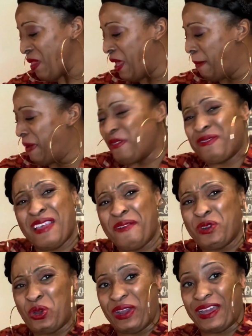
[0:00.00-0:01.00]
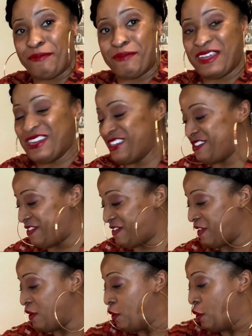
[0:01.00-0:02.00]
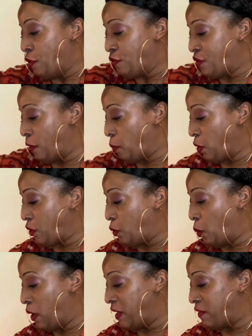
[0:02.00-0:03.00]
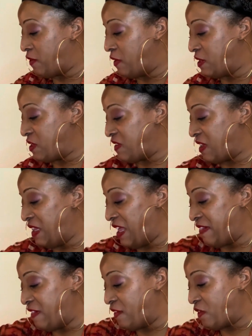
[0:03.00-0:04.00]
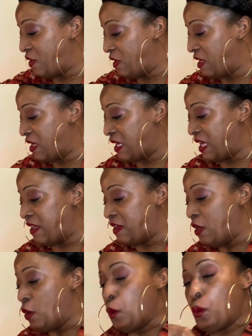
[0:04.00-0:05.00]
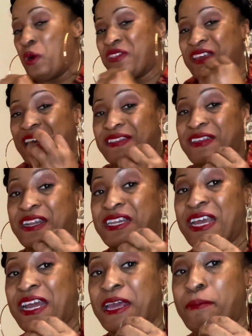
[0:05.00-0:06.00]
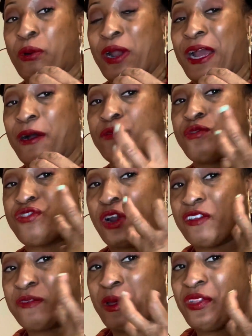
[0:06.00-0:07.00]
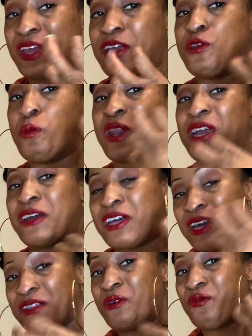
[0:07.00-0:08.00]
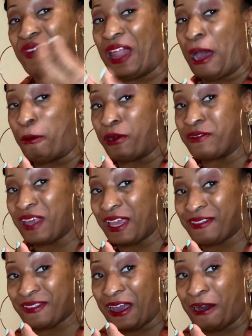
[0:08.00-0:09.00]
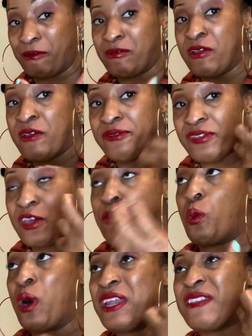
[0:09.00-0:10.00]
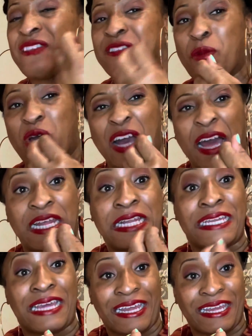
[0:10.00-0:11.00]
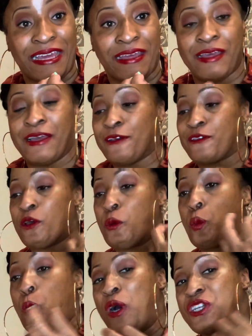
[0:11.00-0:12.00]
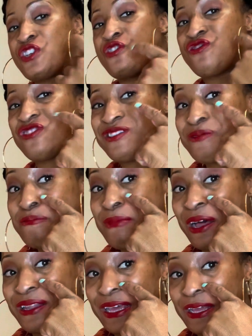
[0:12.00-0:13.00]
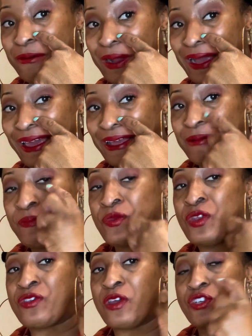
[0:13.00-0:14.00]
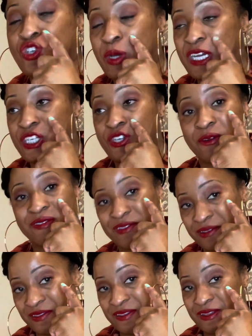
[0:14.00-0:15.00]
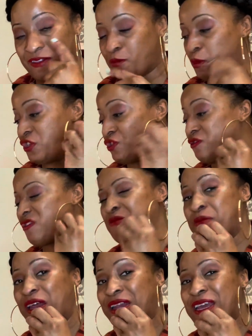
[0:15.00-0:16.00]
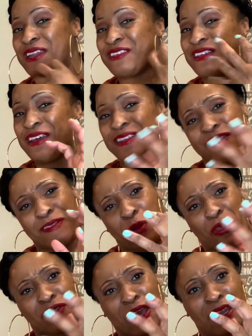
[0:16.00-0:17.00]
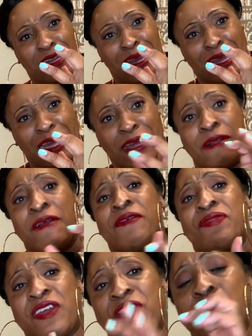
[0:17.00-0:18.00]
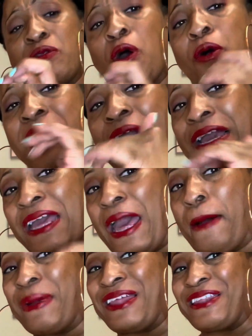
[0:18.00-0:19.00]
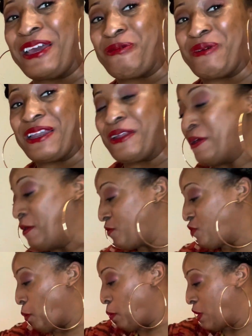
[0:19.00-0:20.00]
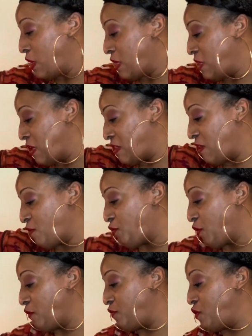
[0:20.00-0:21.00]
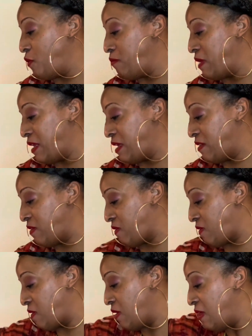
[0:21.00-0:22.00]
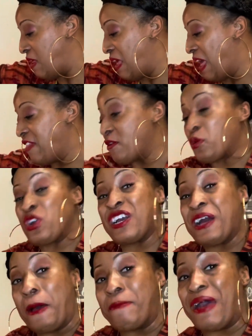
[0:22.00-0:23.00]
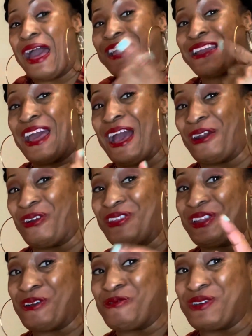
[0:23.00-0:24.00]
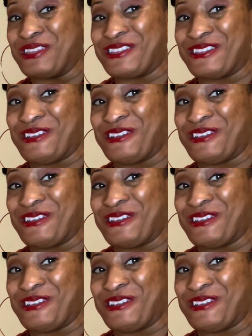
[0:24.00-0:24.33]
about 7 or 8 minutes. So we're going to just let this cook, and once it gets a nutty brown, you start smelling, you want to cook the flour taste out. So you want it to smell kind of nutty. So once you smell it, right? So trust your senses. Once you smell it and it smells kind of nutty, then you know, okay, I can add my liquid. So we're gonna cook this for a few minutes, and then we're gonna come back and add our liquids,